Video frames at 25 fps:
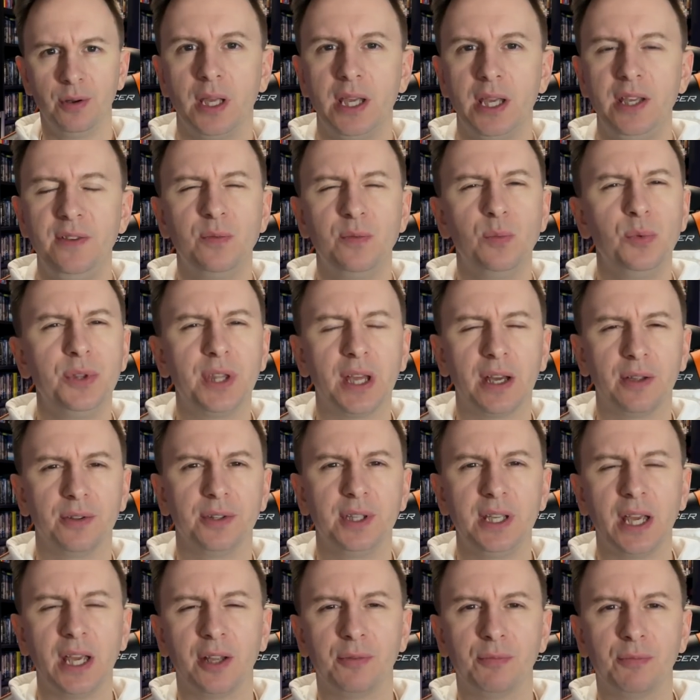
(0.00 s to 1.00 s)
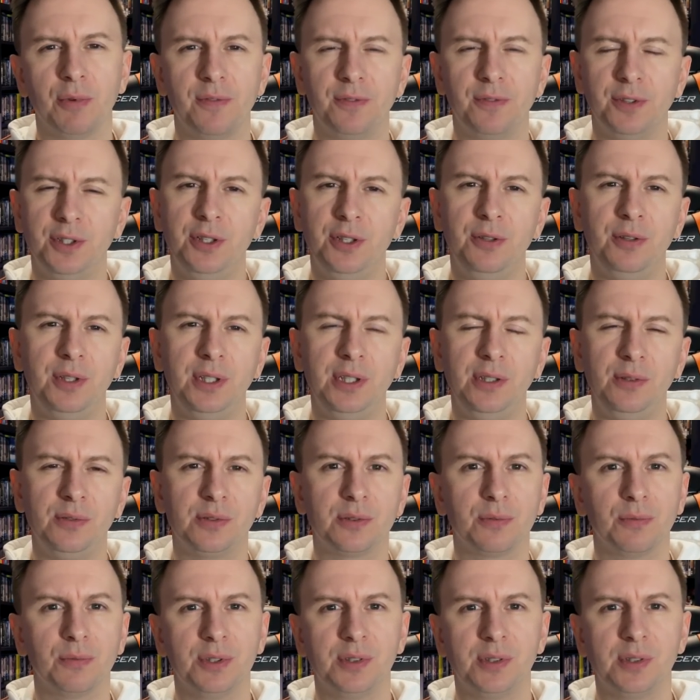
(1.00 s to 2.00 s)
Even without the ad revenue he
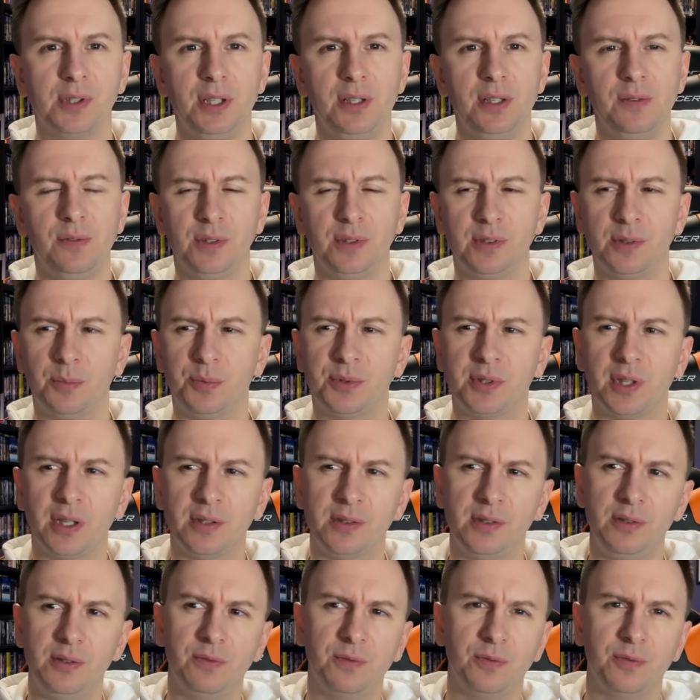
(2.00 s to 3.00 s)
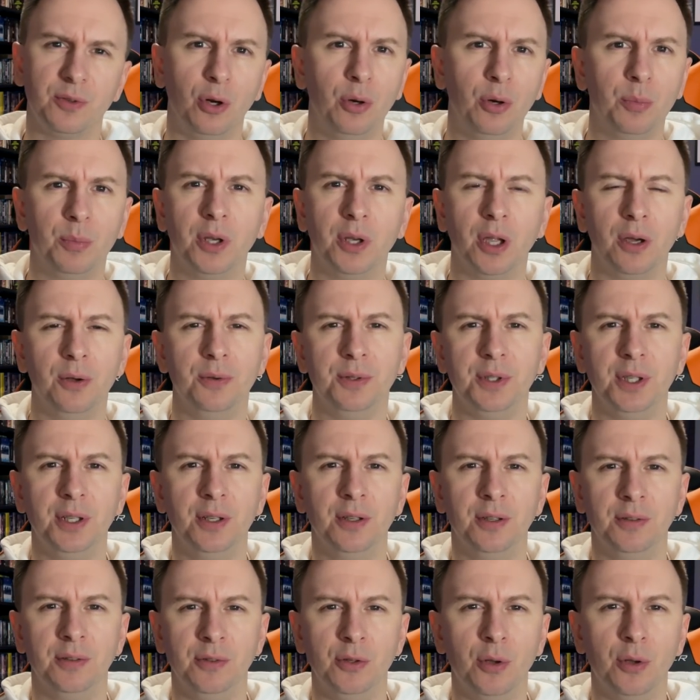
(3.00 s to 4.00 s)
used to receive, his obsessive uploading
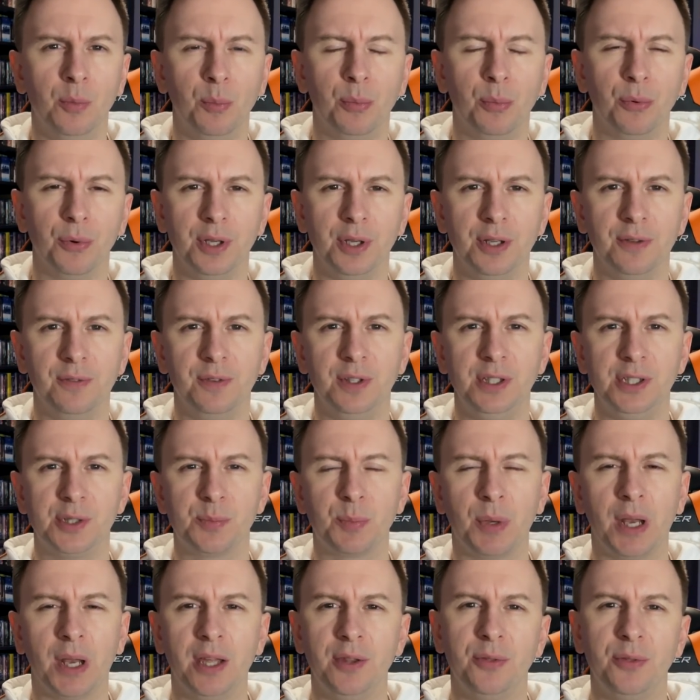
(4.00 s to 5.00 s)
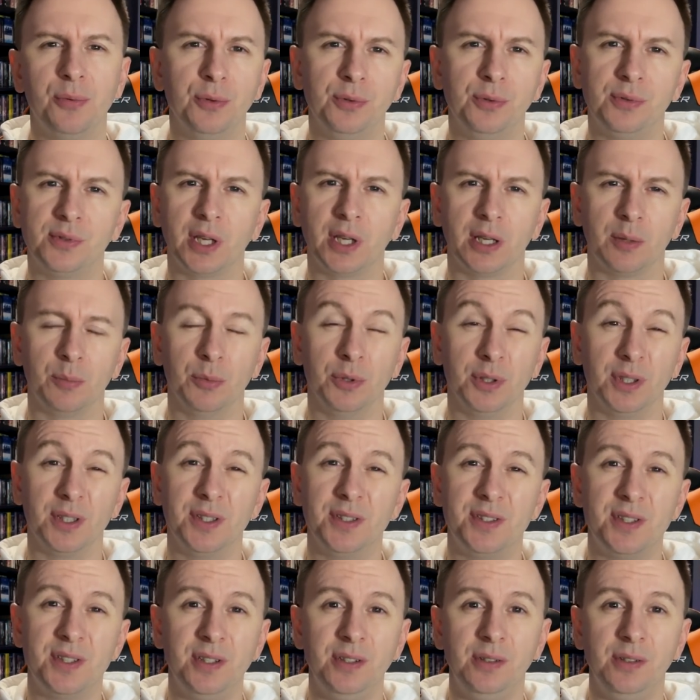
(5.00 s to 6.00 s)
and numbering of each playthrough segment
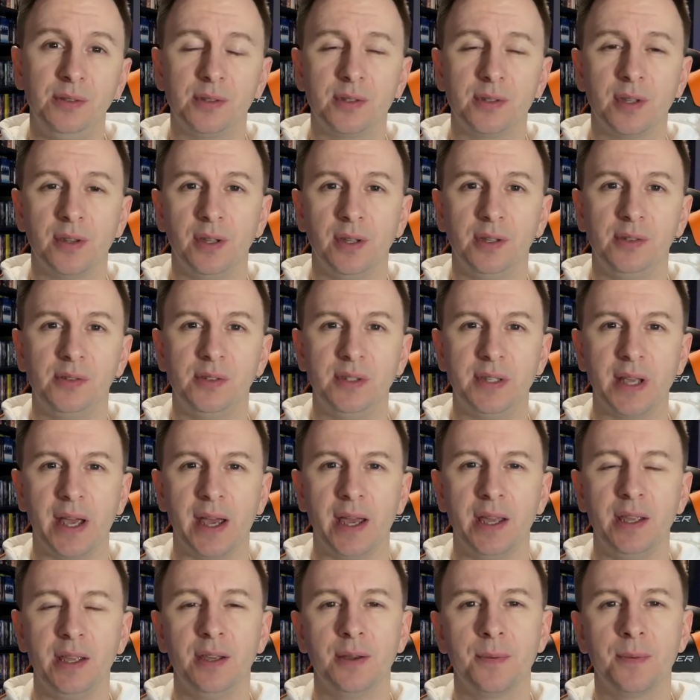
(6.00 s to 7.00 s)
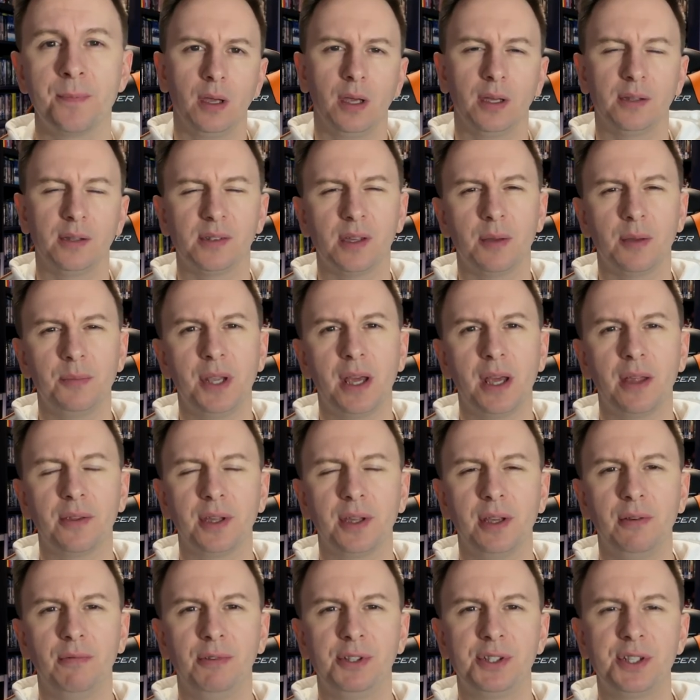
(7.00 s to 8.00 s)
continues to this day except now
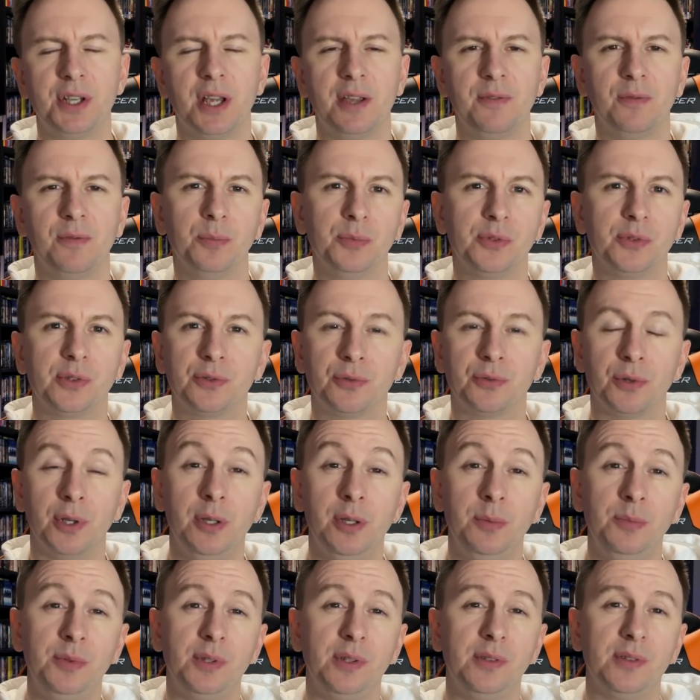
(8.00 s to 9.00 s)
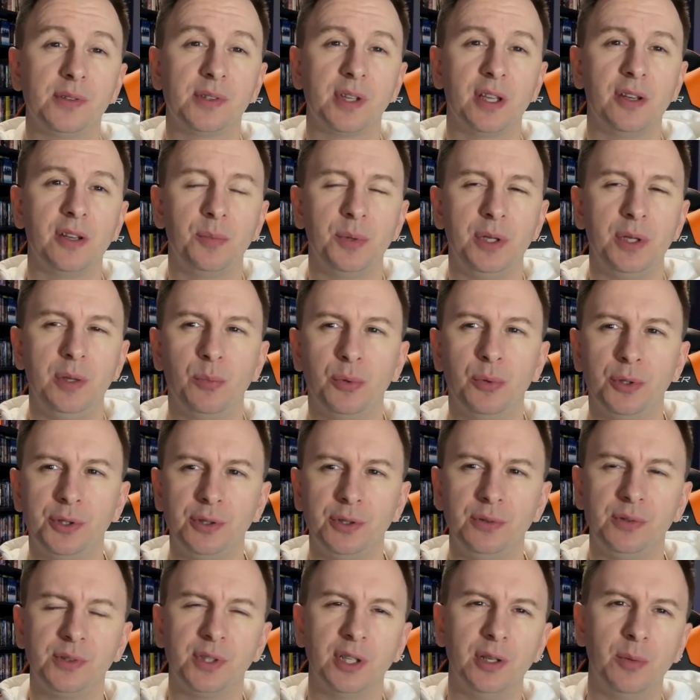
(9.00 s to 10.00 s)
they originate from streams instead of being
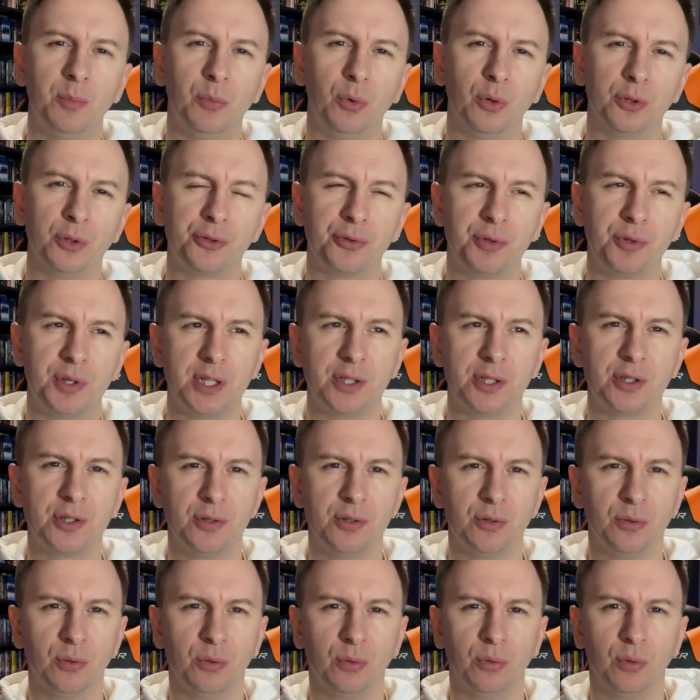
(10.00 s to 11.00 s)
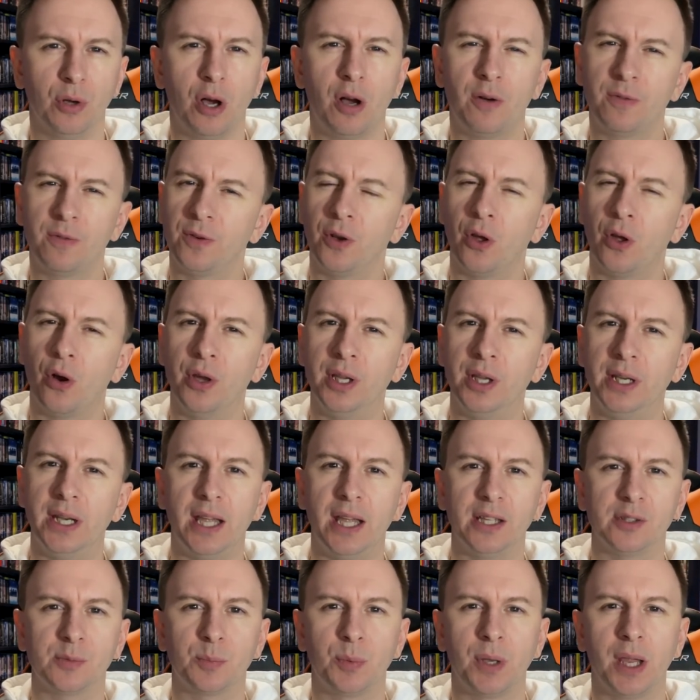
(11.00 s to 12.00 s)
produced in a more traditional offline
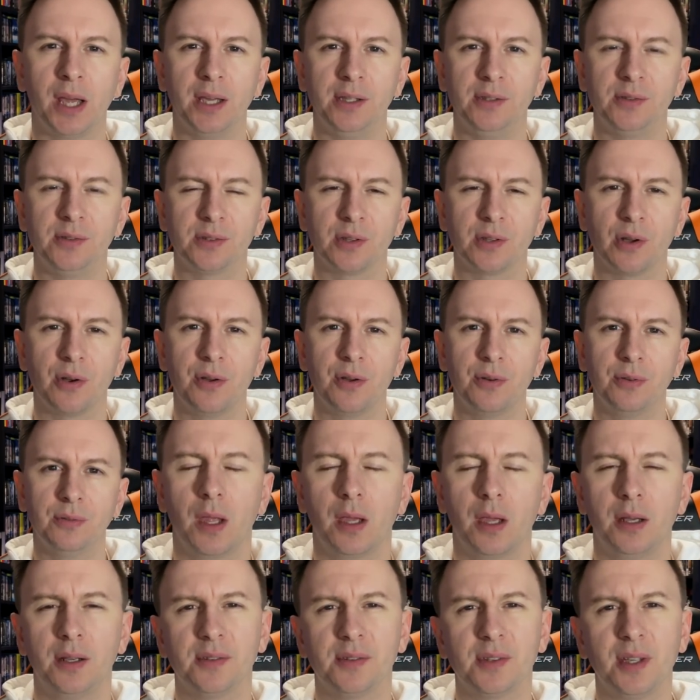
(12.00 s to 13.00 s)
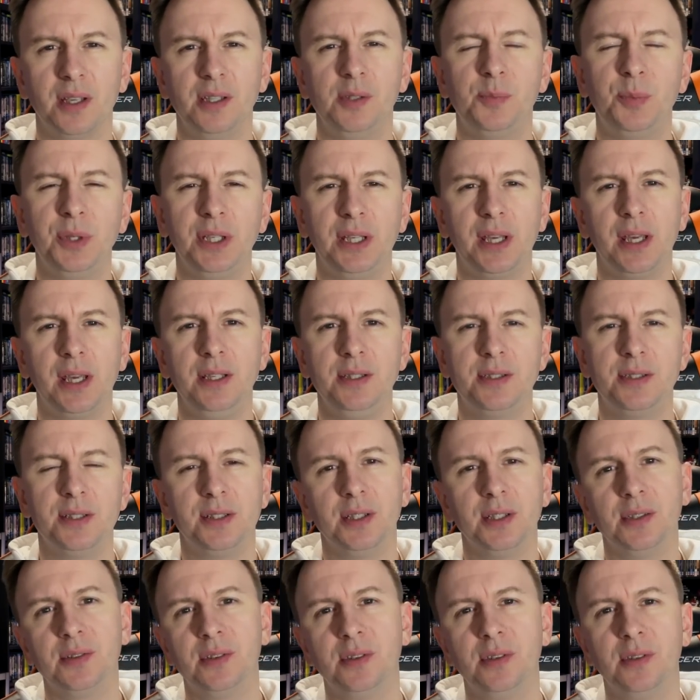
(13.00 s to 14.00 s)
let's play style. And I say he's been keen to
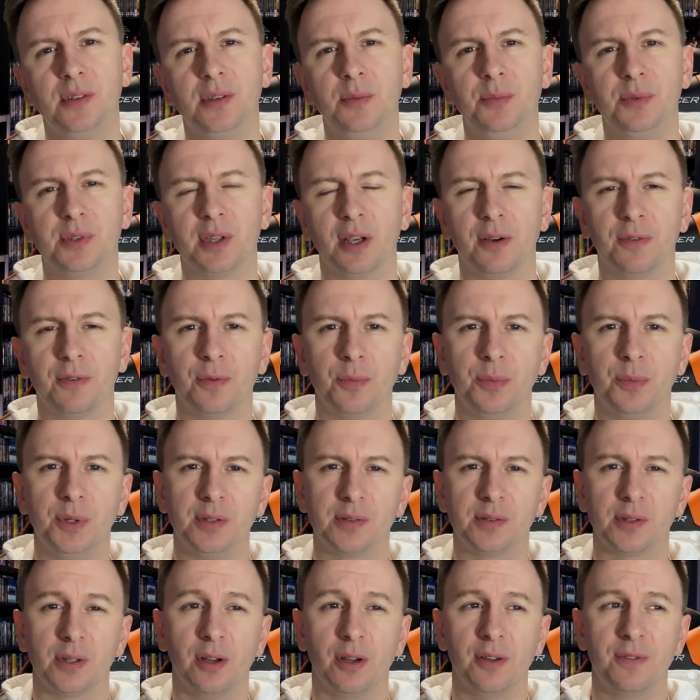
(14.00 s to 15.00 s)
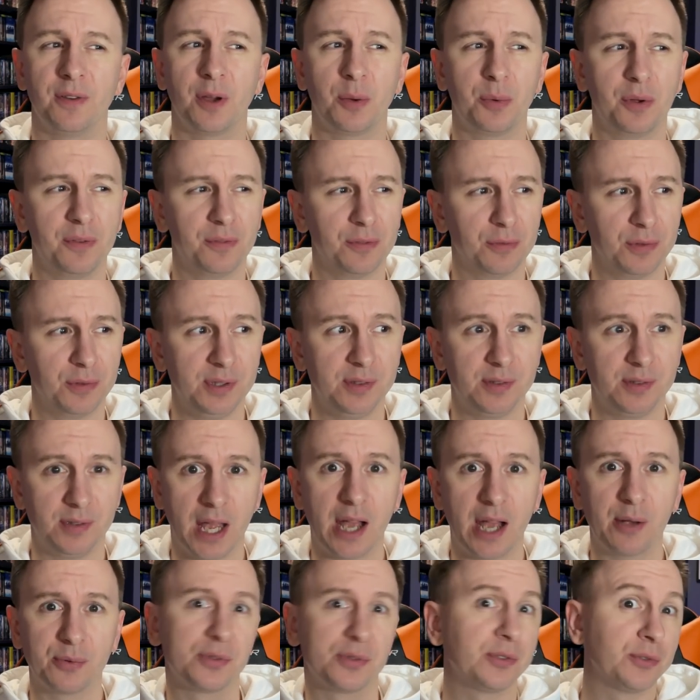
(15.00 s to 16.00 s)
distance himself from this life, however he's
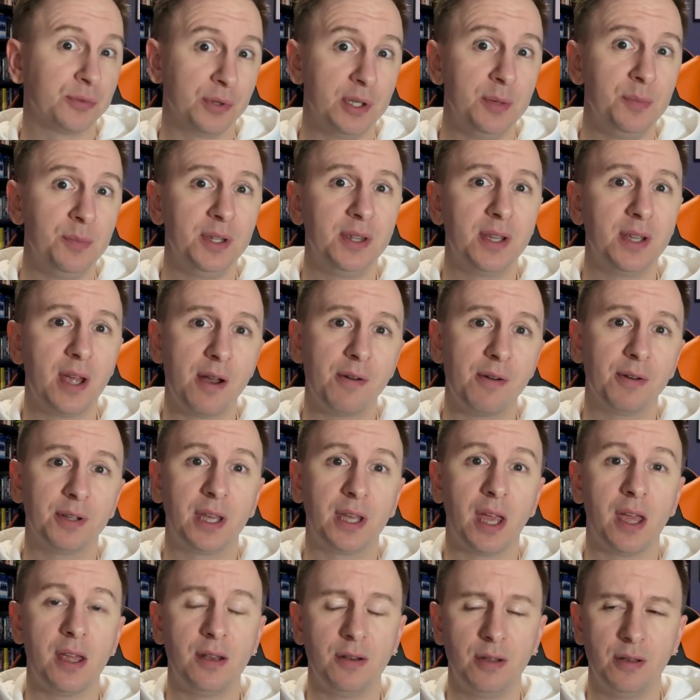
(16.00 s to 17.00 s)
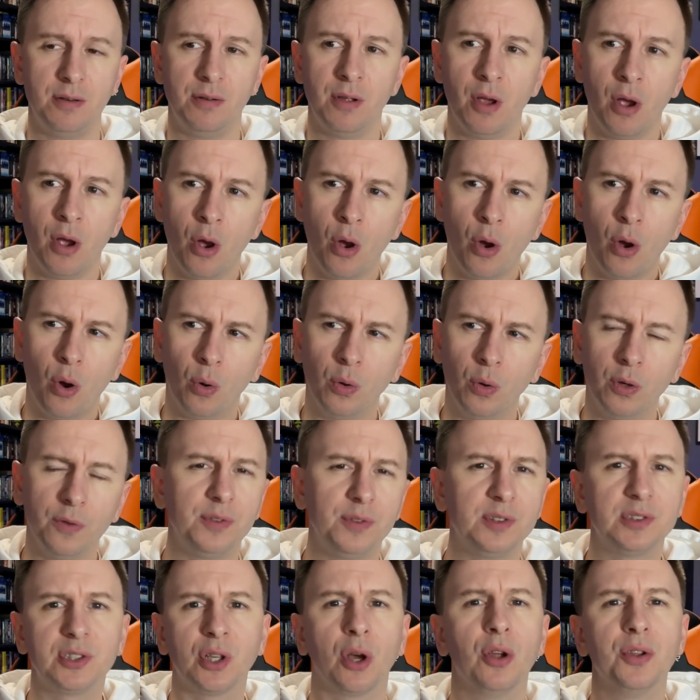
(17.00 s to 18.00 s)
now streaming there again and all of
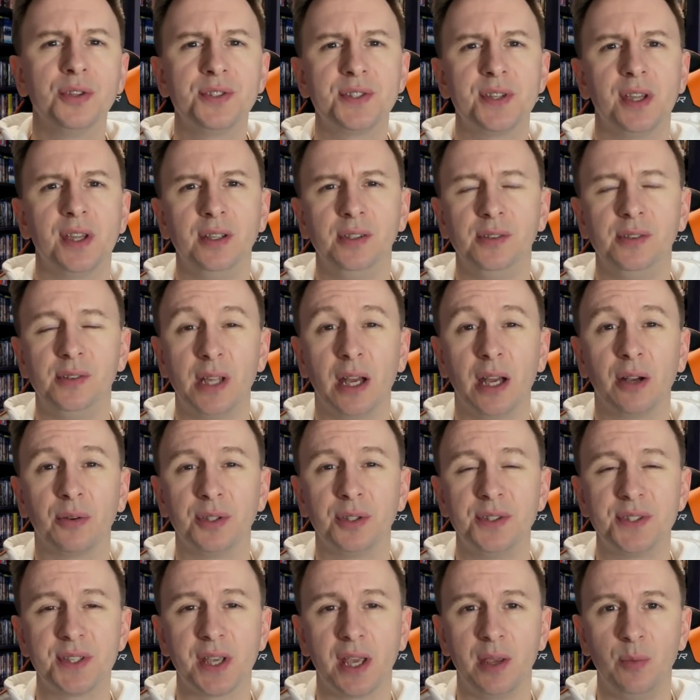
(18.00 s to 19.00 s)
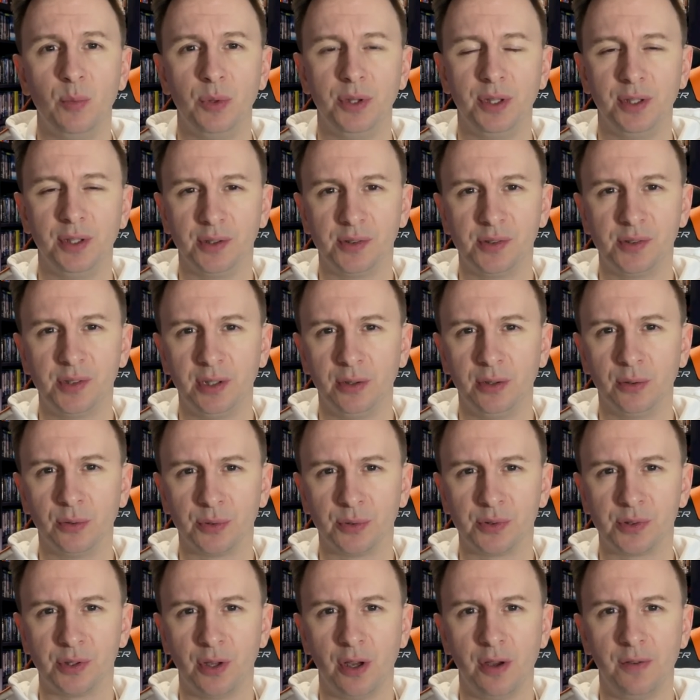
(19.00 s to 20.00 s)
his content is now contained within a single
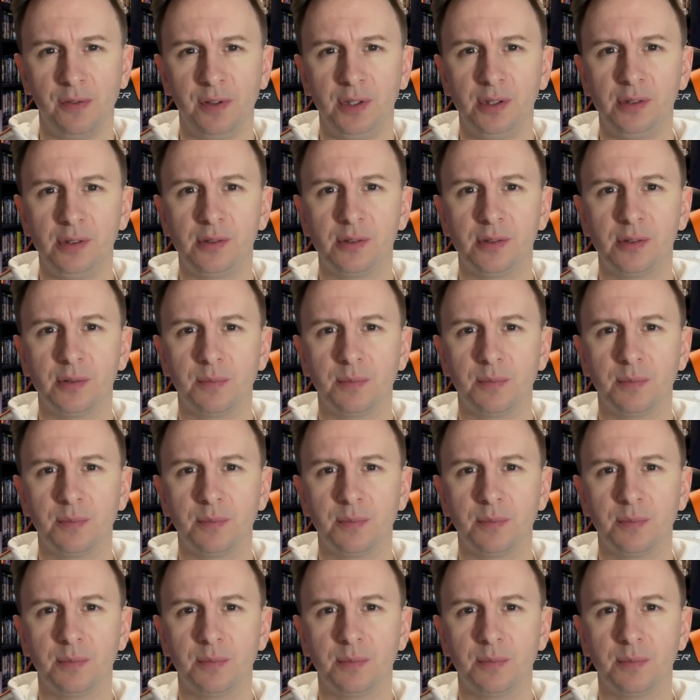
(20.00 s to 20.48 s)
service.